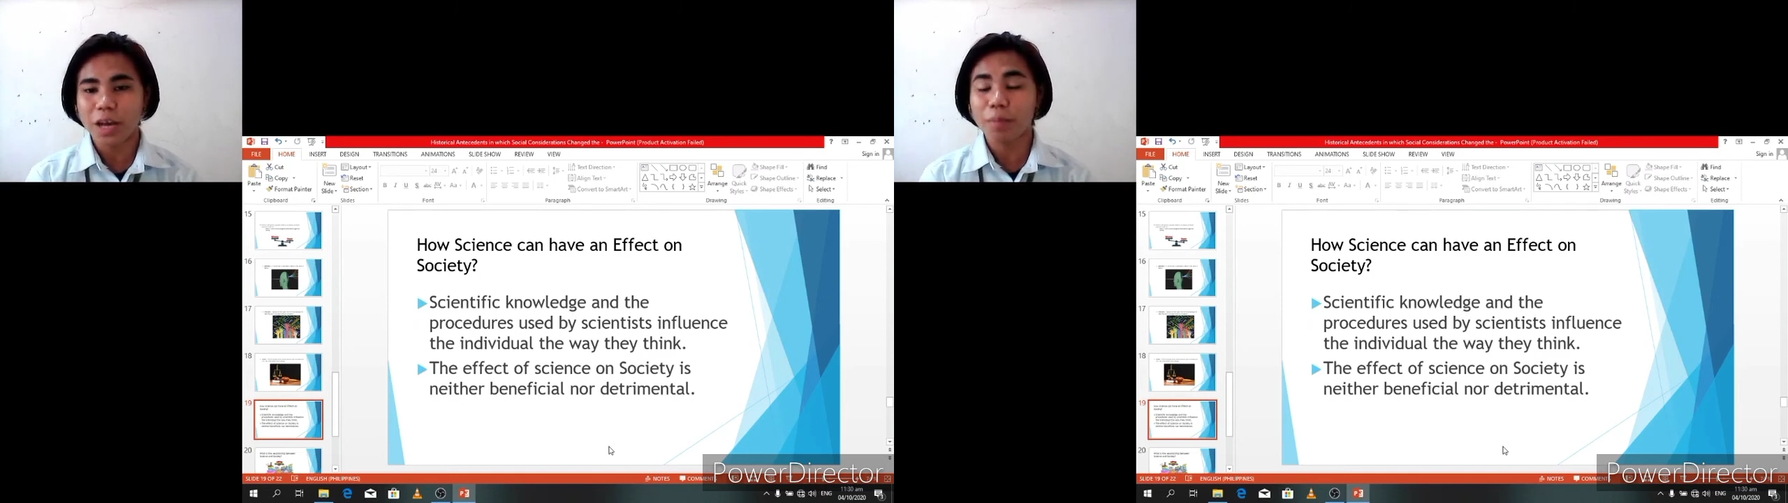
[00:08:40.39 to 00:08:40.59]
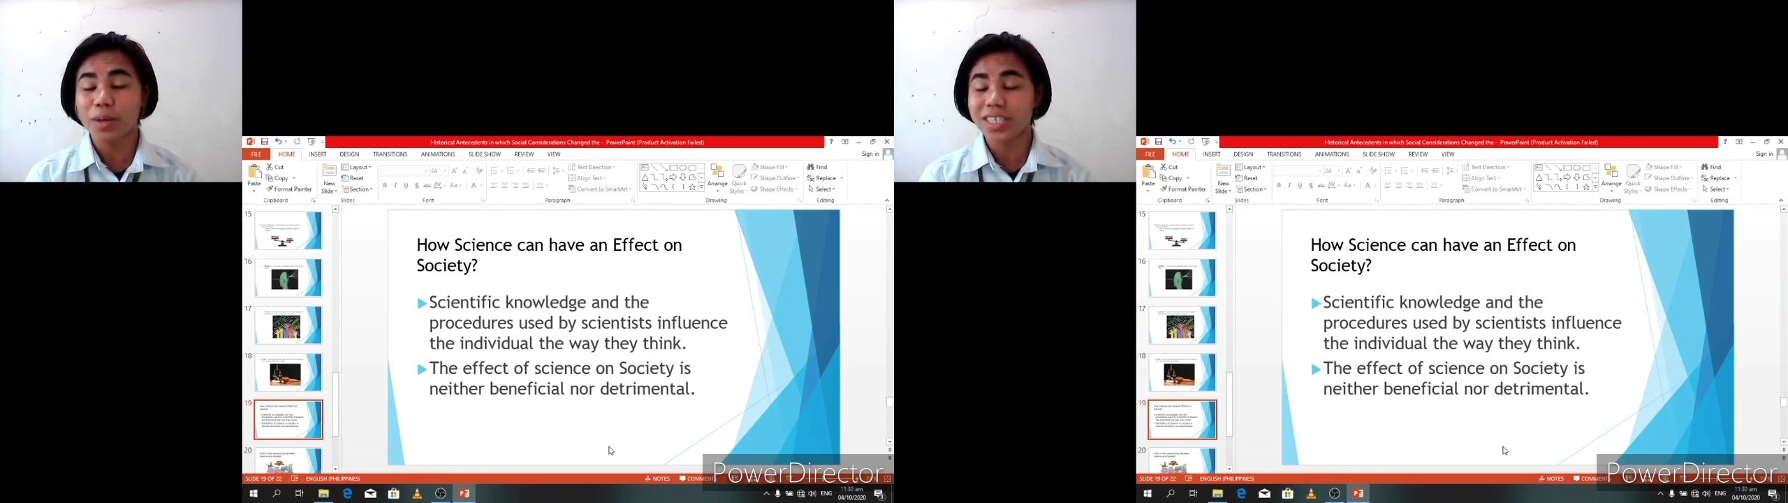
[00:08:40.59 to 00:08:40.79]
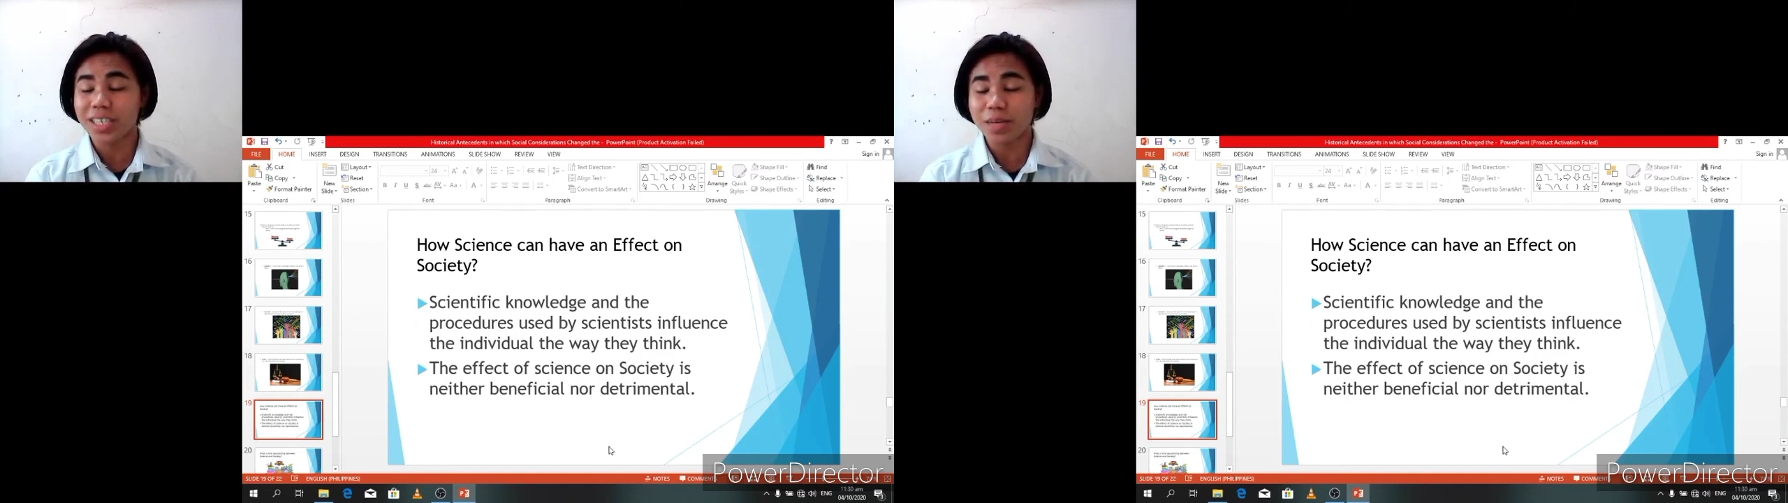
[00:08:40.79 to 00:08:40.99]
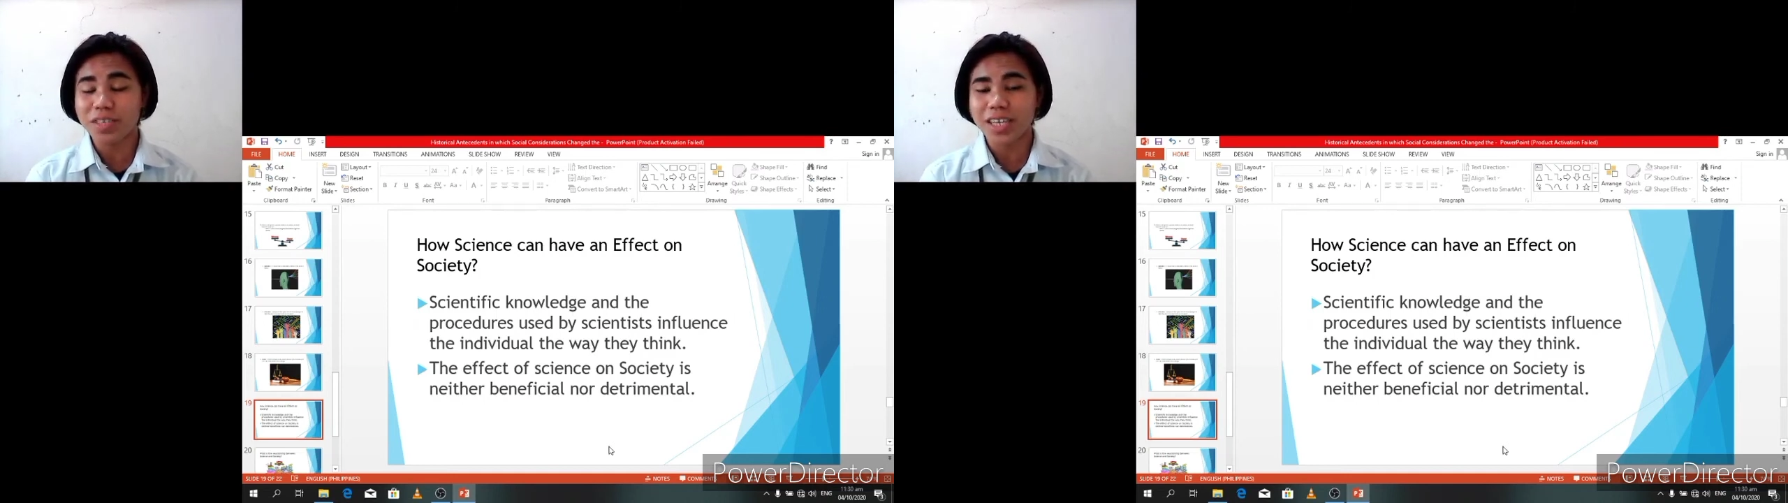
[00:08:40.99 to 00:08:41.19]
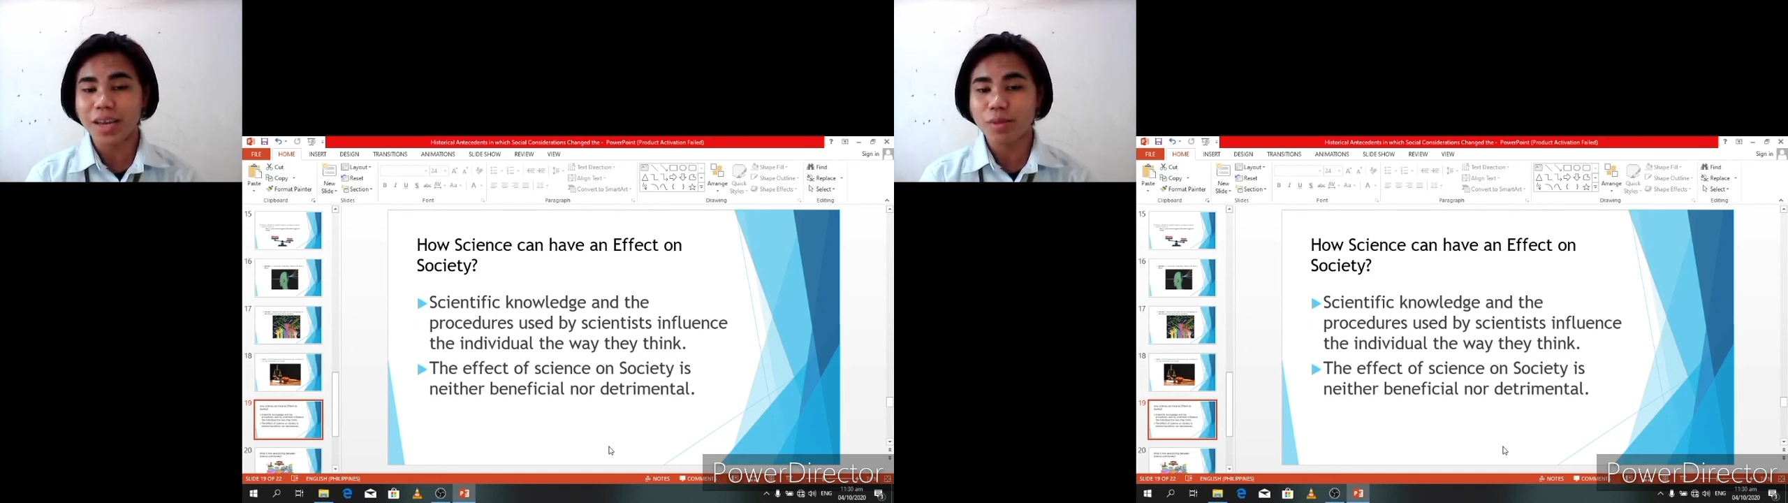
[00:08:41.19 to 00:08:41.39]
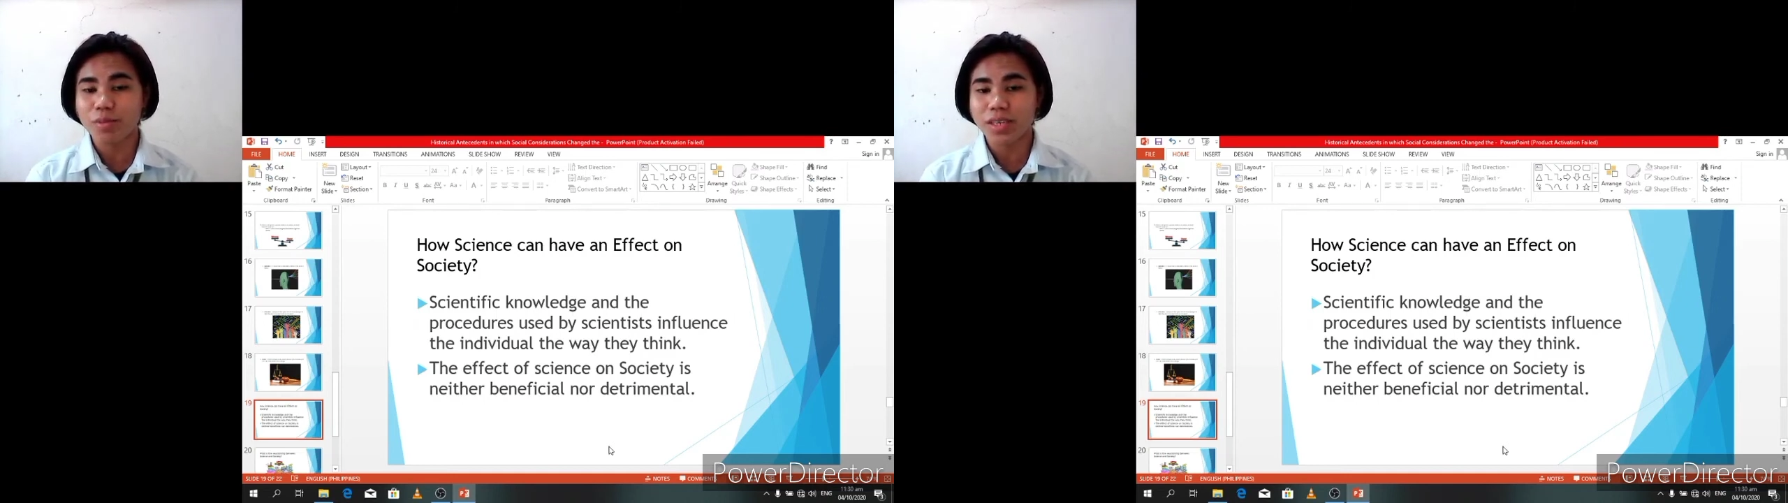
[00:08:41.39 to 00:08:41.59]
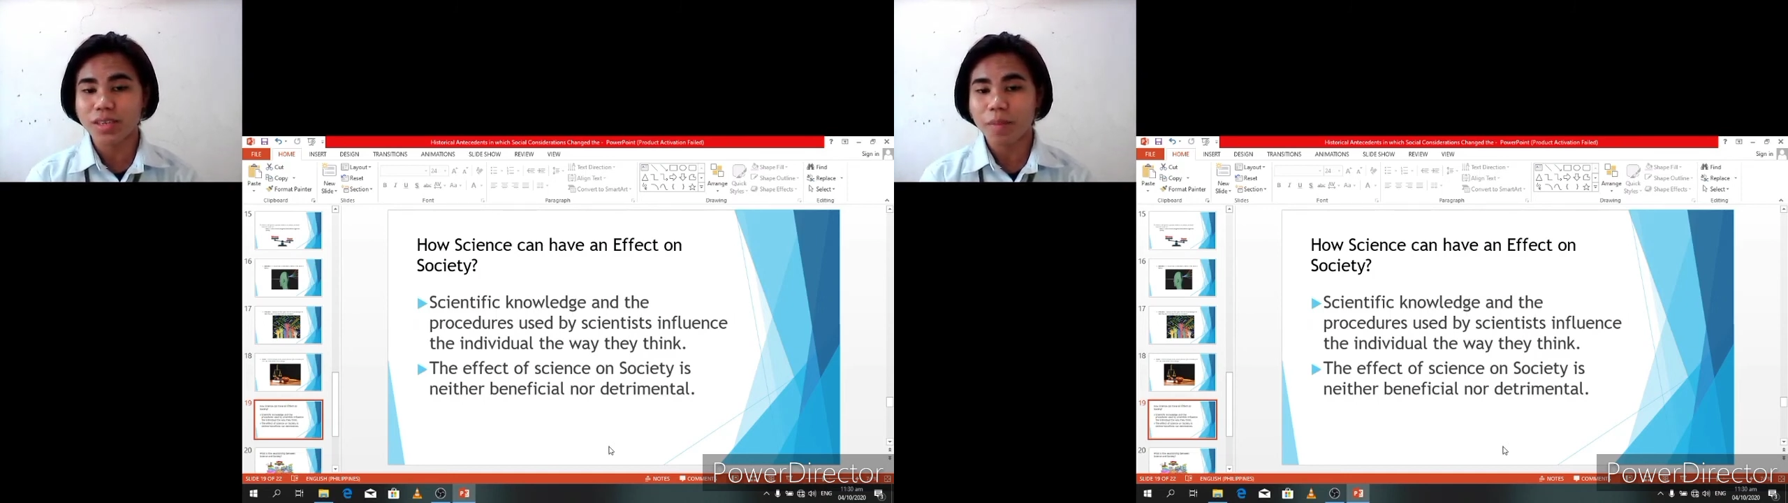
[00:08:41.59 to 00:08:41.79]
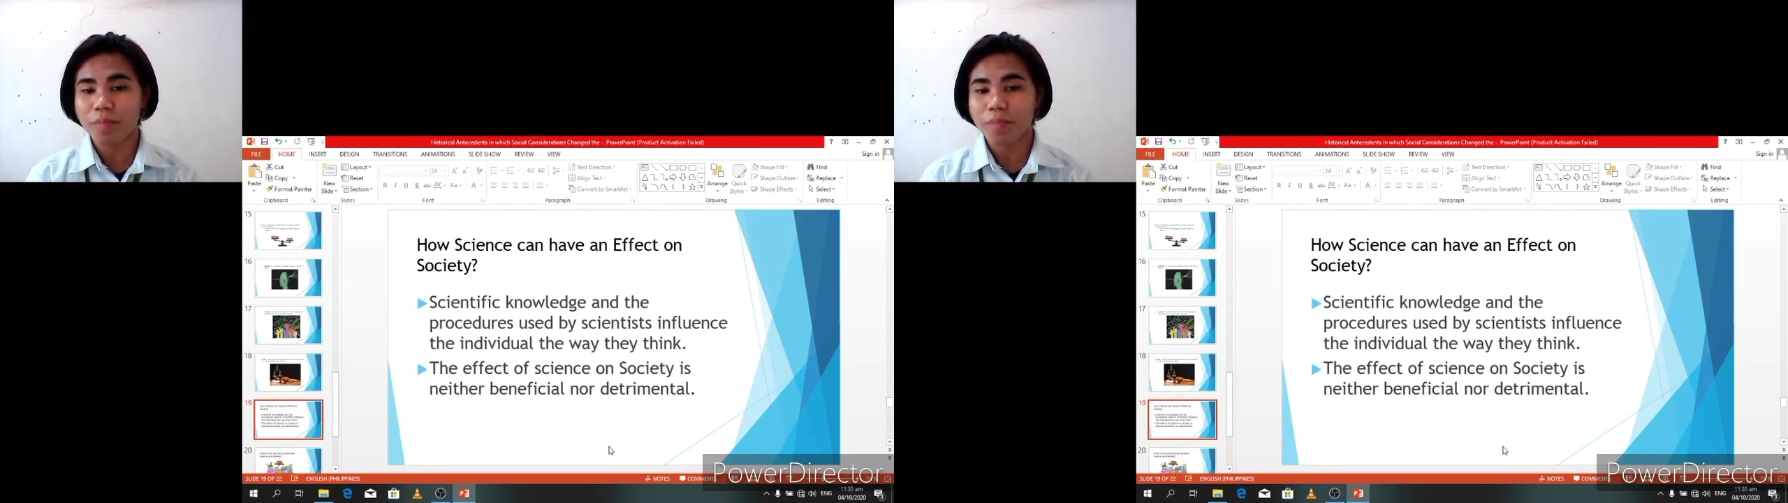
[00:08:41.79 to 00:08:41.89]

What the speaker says: But sometimes,